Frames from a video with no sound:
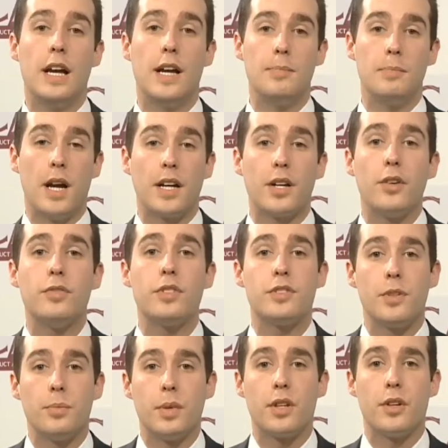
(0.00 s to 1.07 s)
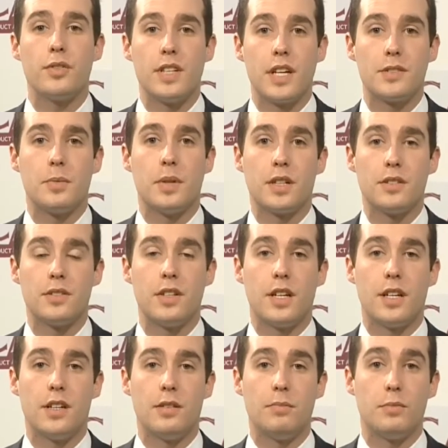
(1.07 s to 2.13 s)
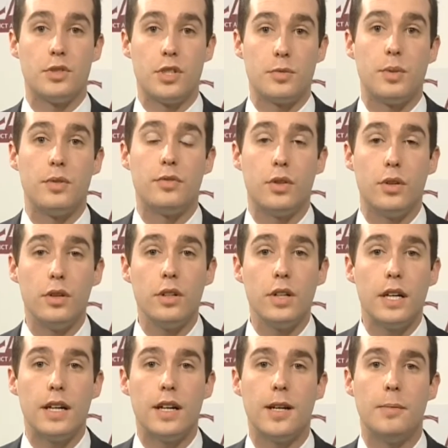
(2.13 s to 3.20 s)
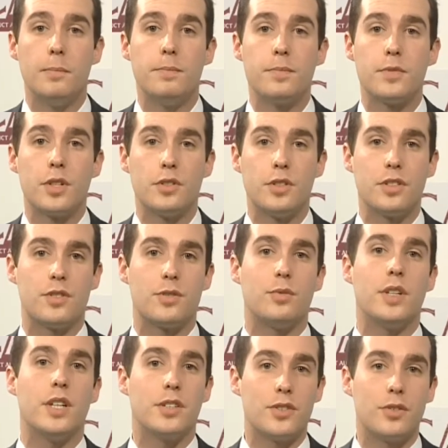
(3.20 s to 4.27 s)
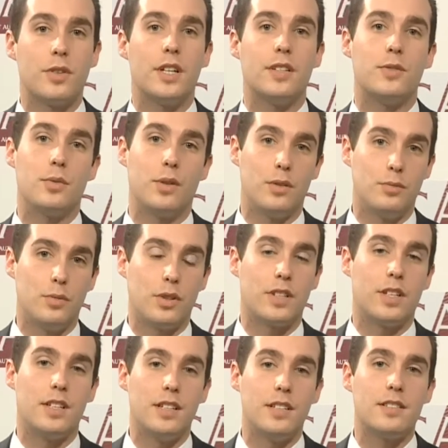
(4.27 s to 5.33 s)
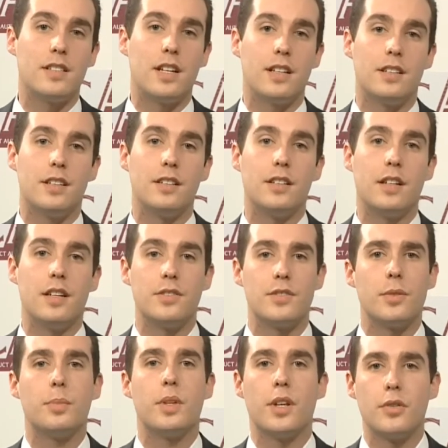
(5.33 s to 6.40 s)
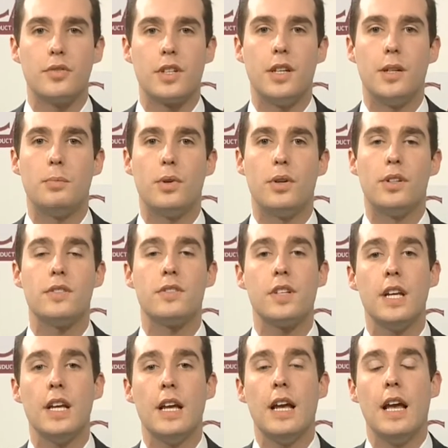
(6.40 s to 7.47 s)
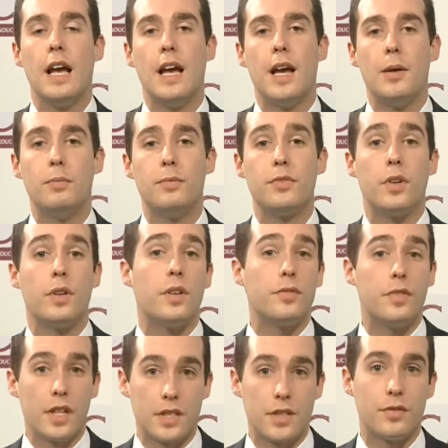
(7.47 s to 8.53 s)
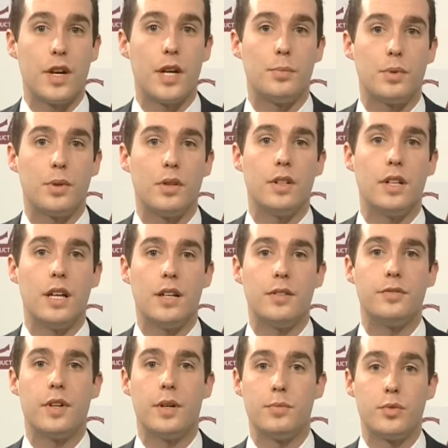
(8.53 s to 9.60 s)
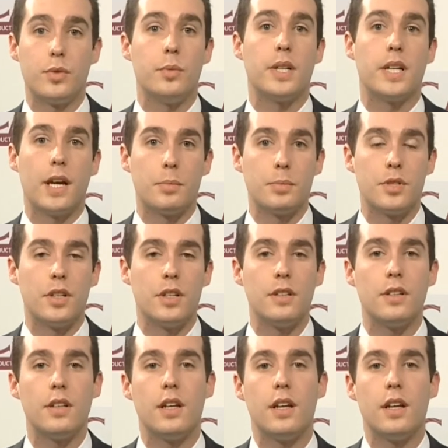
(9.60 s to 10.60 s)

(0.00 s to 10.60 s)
I covered some of those aspects just before. So just to reiterate what Denise said and some of those key points. From the 1st of April, firms will be captured.